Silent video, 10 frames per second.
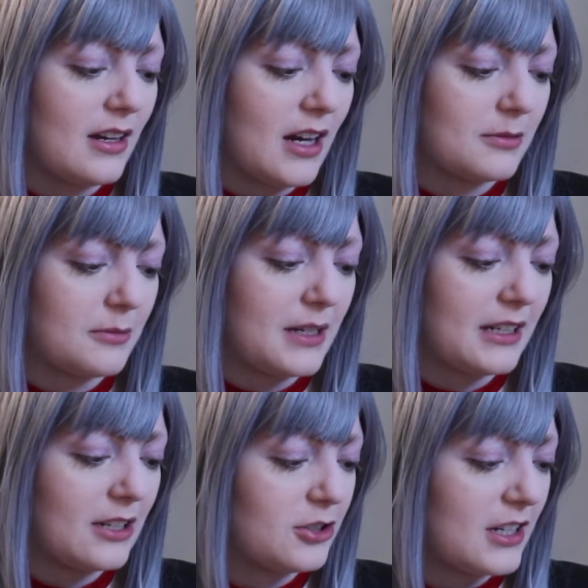upper
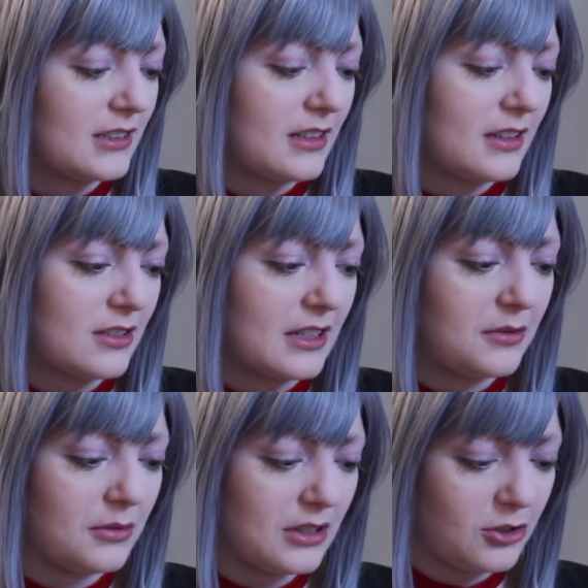pinky shade and then this like
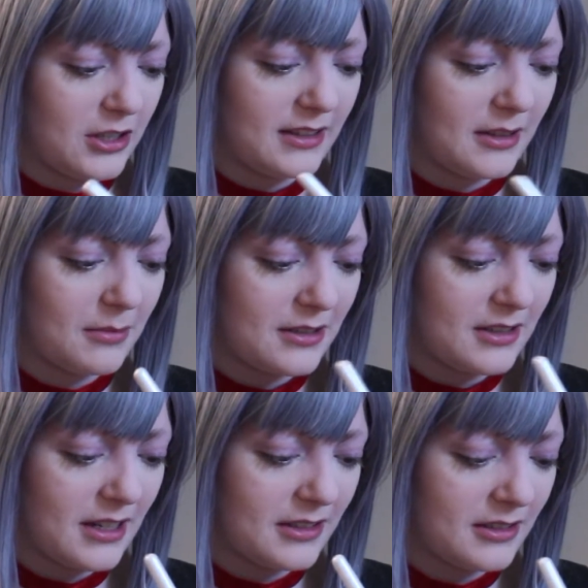golden shade like mixed
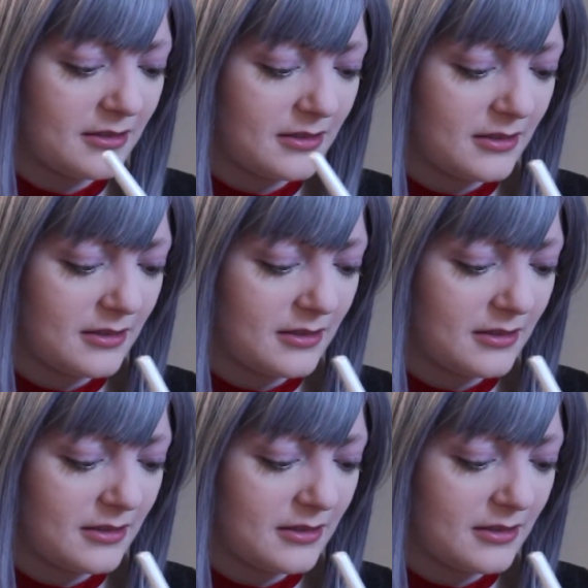together.